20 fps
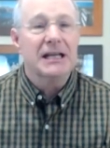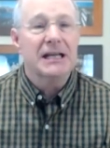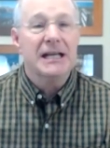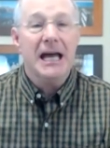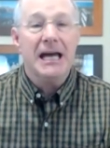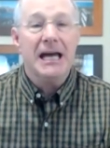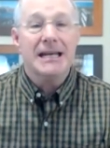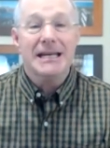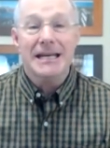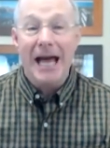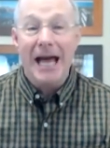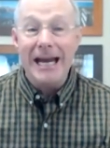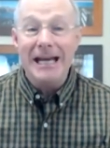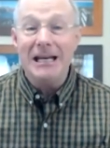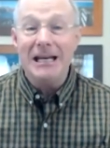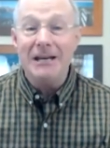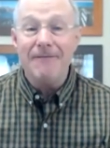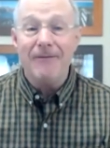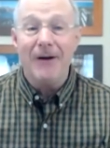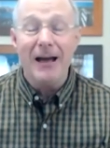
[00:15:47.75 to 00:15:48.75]
get
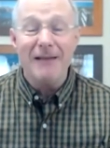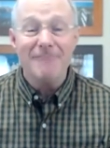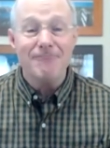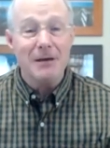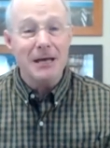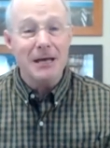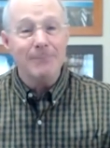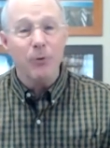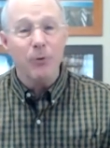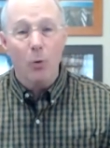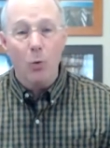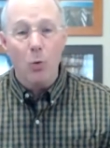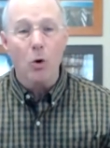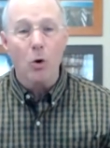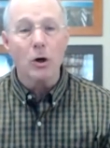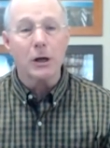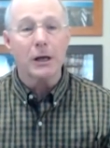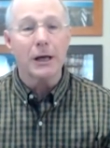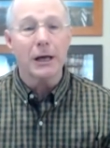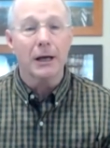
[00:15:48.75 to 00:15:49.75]
95 people
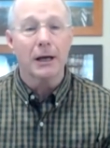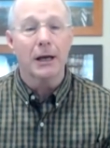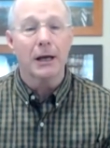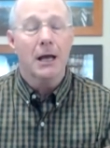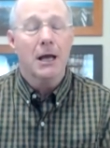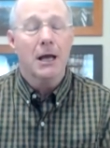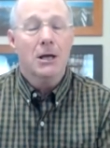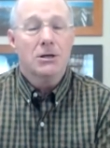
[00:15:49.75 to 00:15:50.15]
working